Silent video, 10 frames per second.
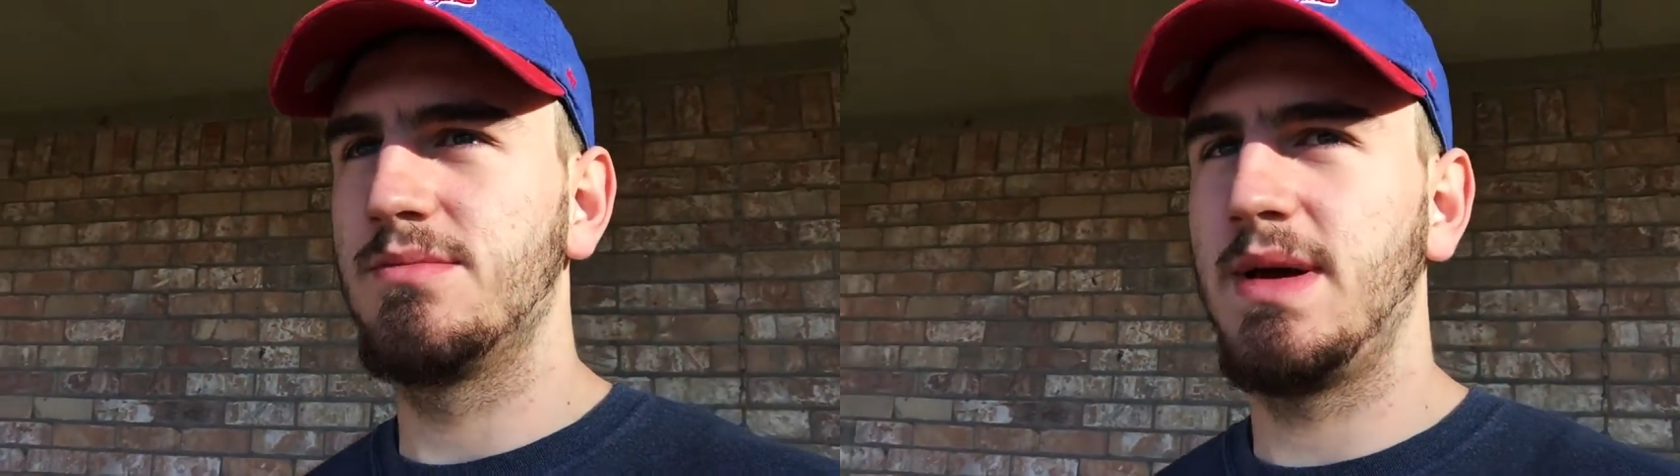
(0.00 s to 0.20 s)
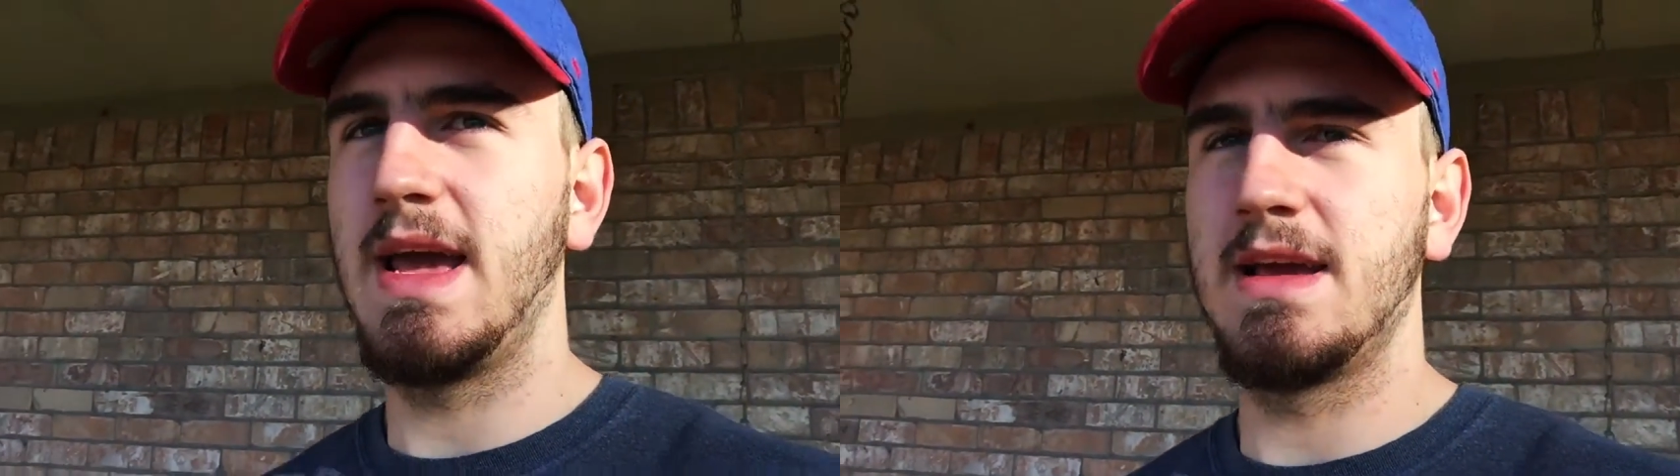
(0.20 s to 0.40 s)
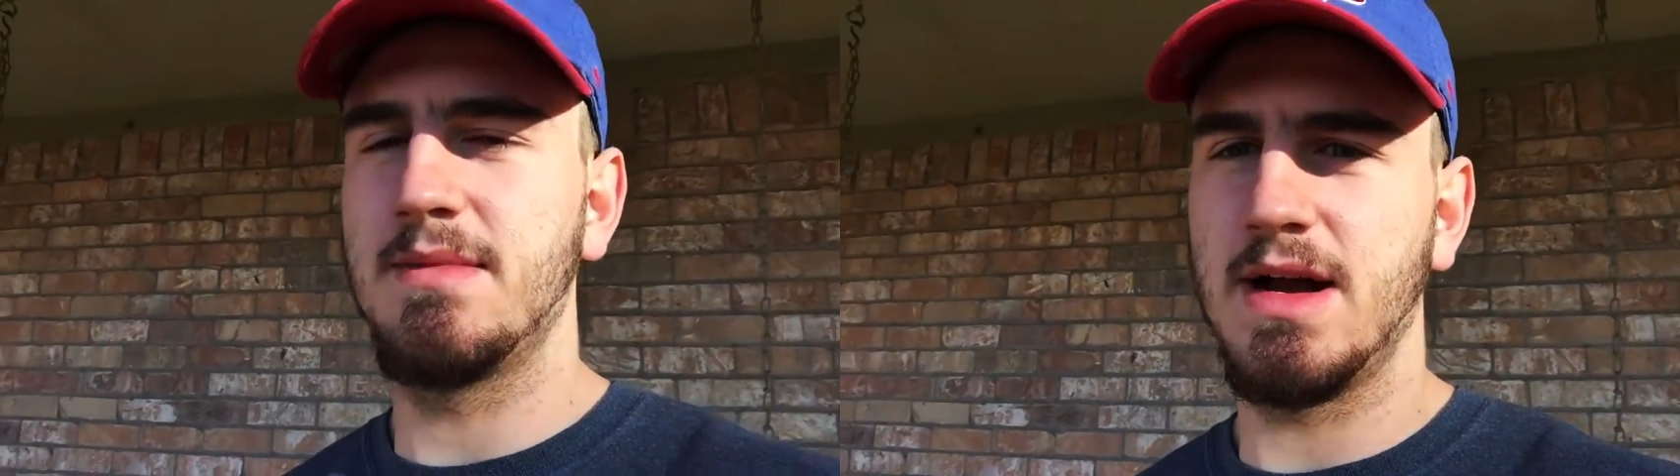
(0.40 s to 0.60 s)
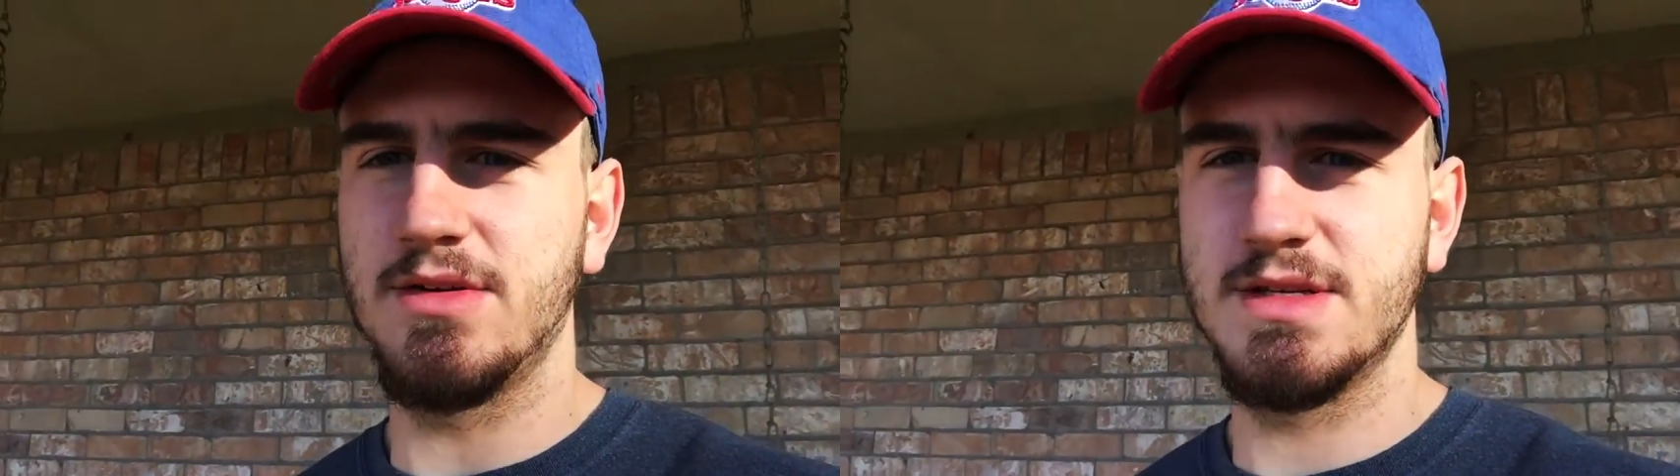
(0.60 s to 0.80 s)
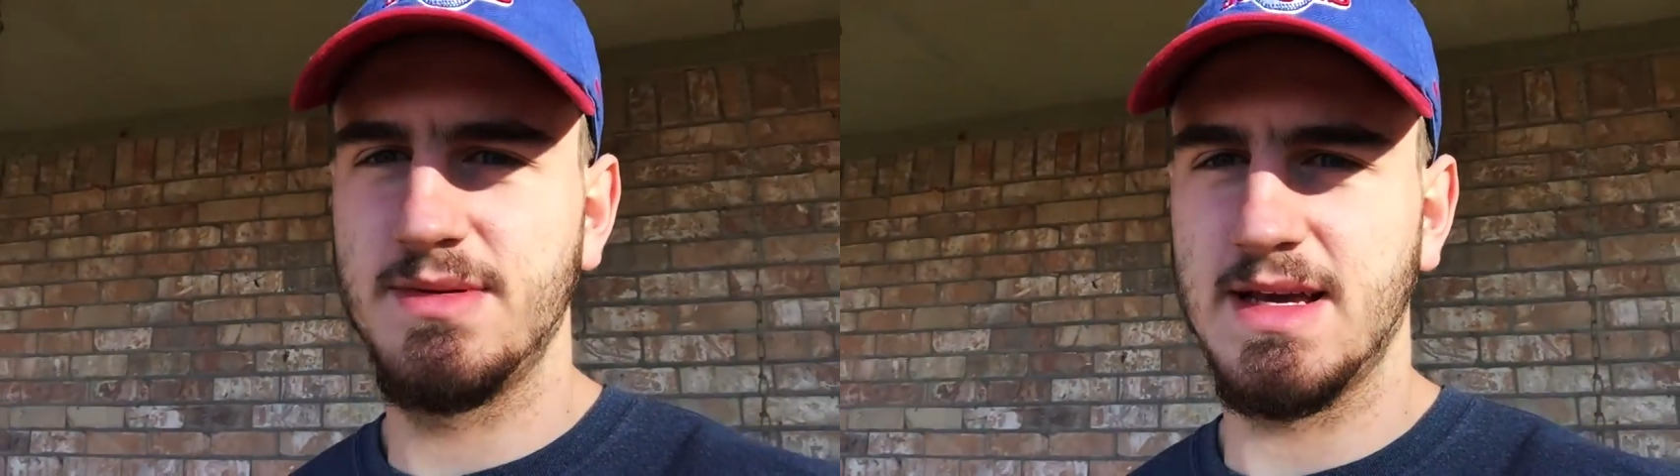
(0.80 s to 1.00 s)
paying my
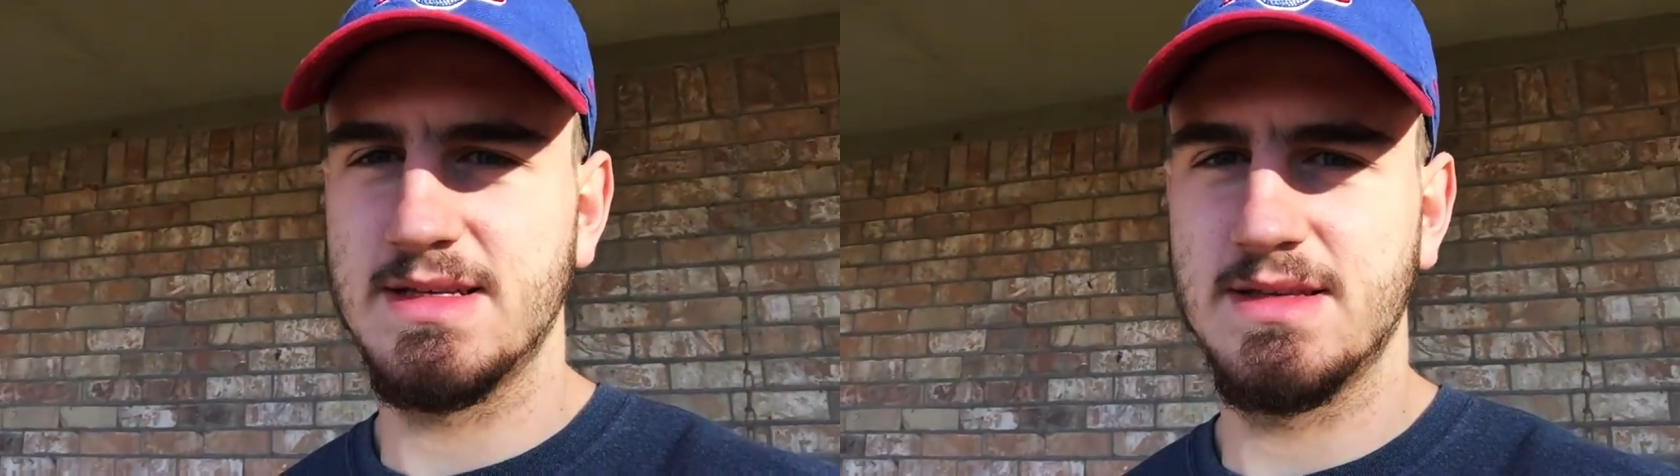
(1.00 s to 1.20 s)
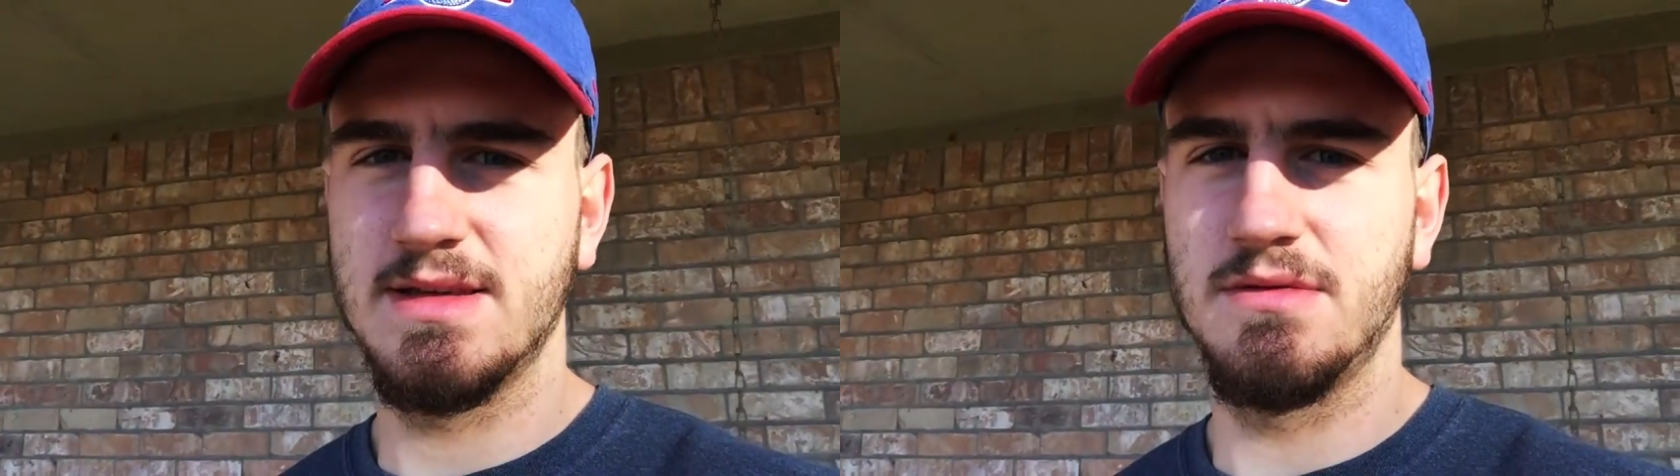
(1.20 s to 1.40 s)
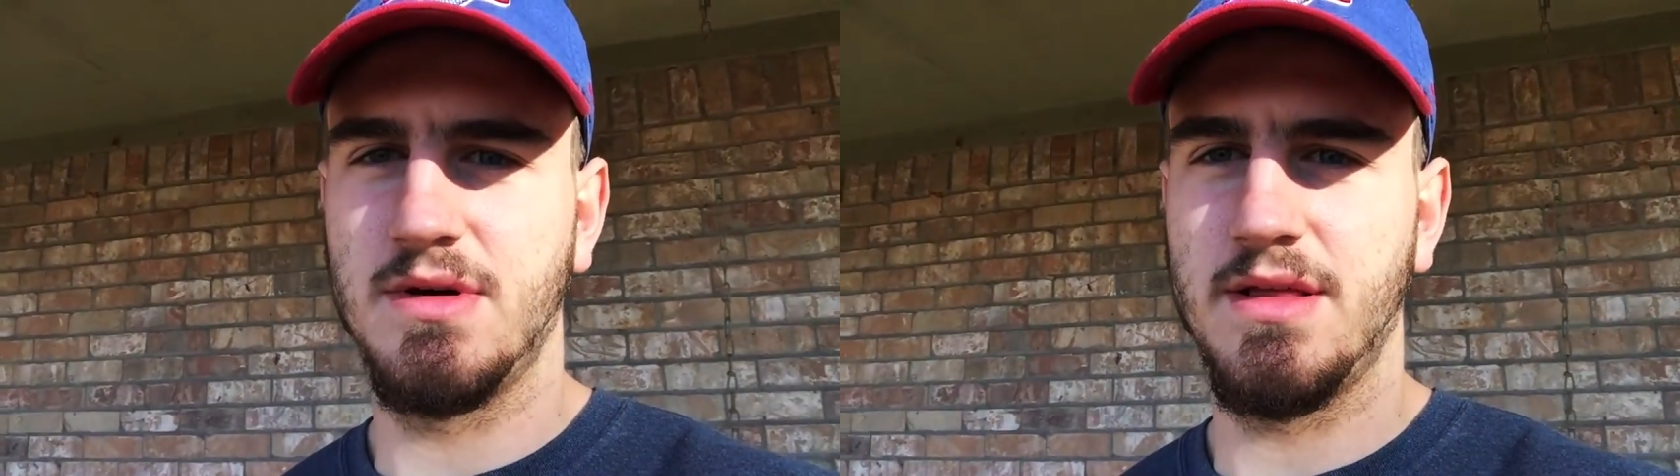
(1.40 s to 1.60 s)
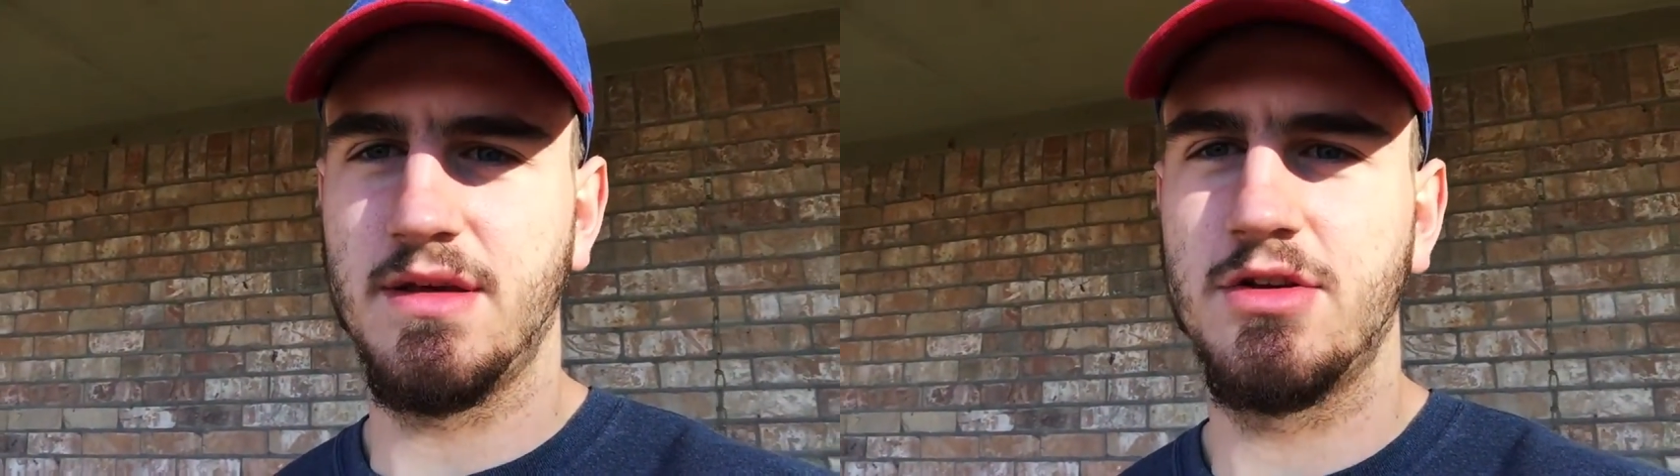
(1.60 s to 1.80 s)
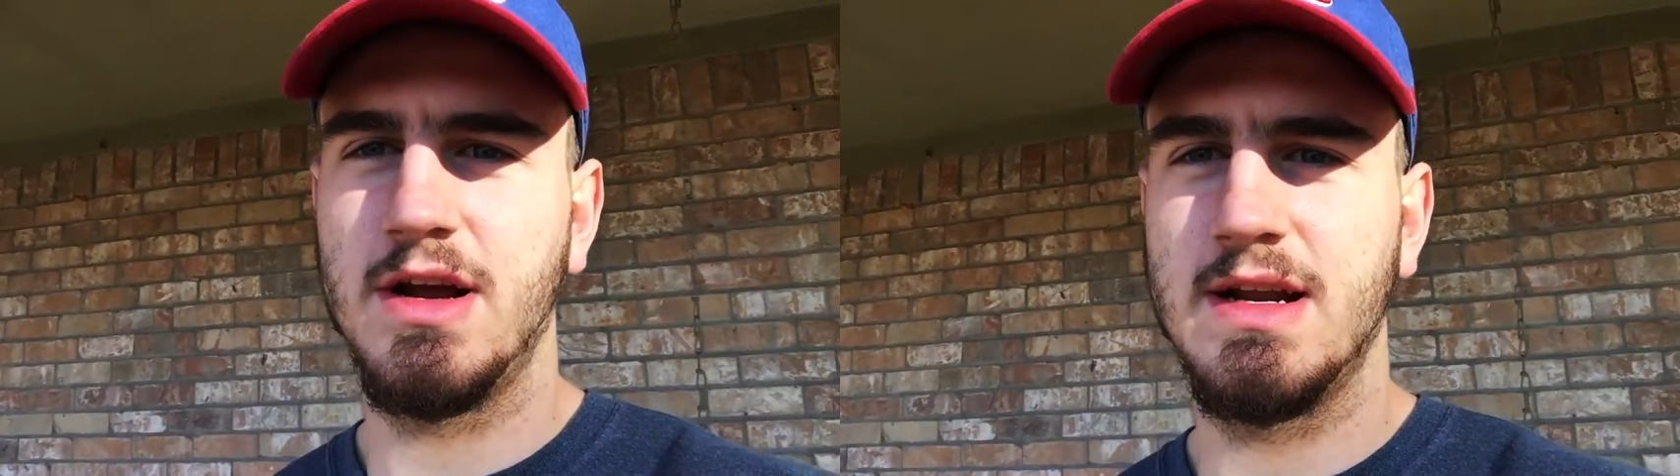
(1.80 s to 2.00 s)
respects to one of
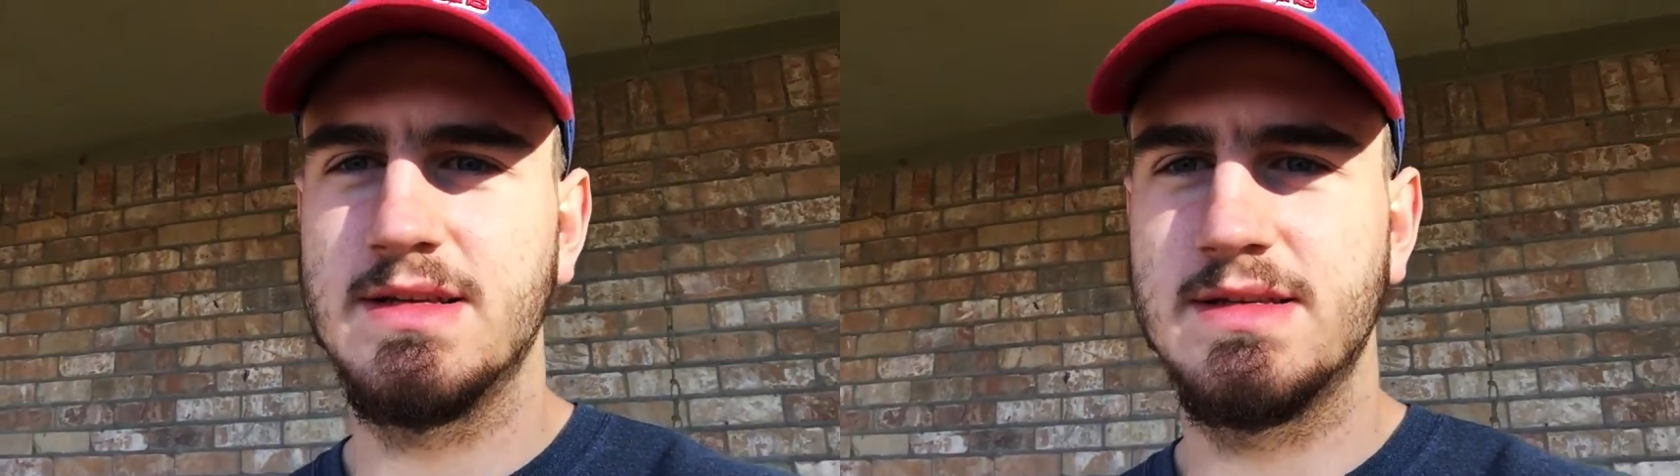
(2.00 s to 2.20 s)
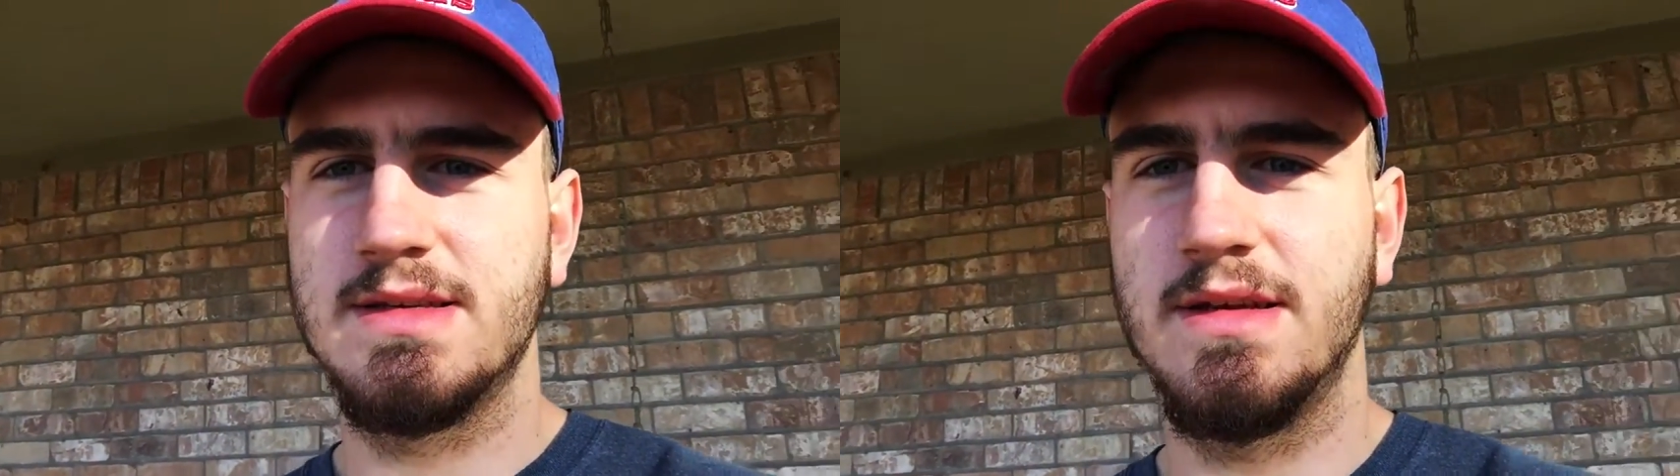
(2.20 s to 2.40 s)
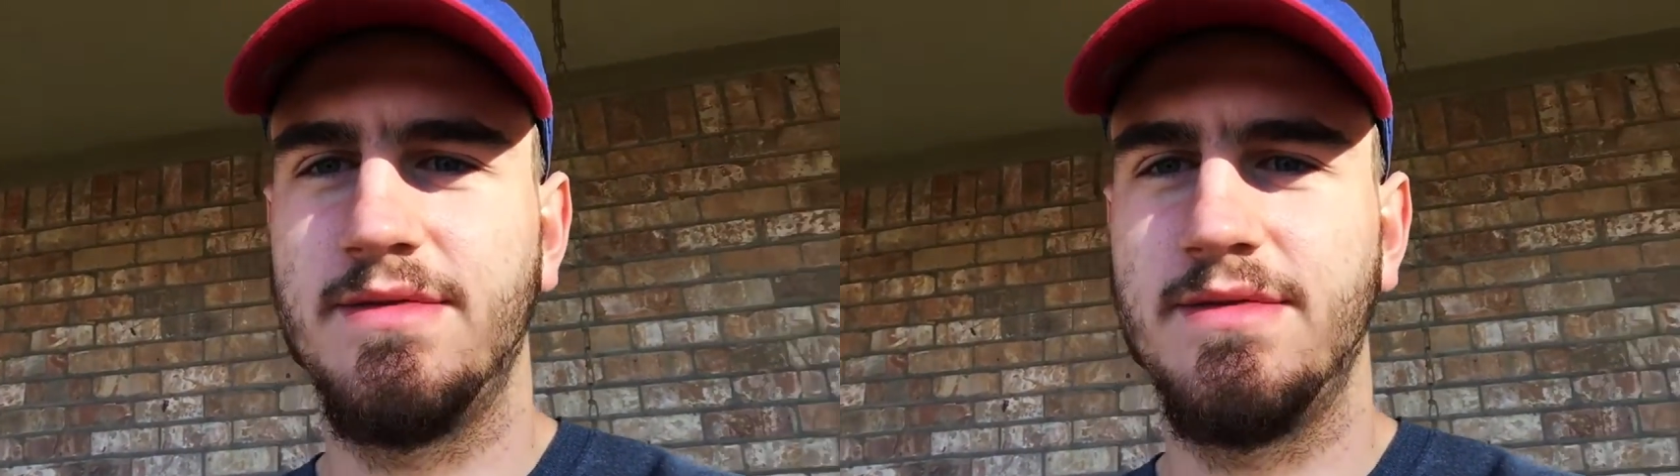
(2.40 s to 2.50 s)
the greatest